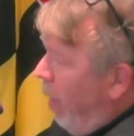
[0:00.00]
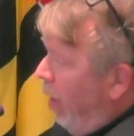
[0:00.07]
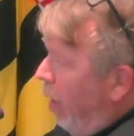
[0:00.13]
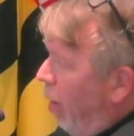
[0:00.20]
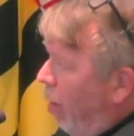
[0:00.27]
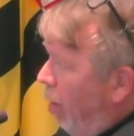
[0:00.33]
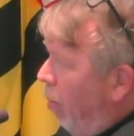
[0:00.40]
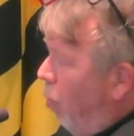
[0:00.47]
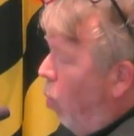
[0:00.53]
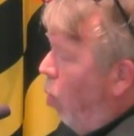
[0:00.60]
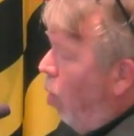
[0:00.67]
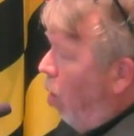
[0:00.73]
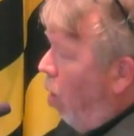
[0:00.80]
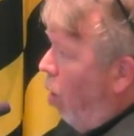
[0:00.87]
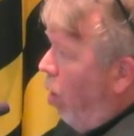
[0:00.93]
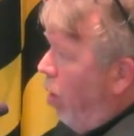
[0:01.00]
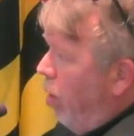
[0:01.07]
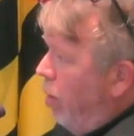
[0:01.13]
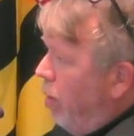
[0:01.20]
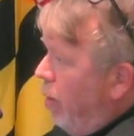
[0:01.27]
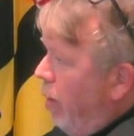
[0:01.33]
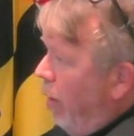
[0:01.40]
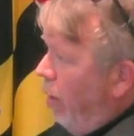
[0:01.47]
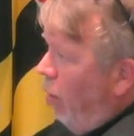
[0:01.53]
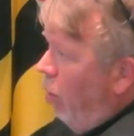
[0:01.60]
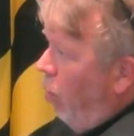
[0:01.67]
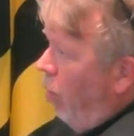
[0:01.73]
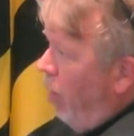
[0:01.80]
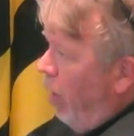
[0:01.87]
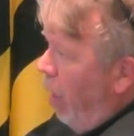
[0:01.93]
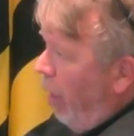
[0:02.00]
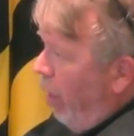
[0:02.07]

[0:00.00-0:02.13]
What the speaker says: mean that more aren't, and nor did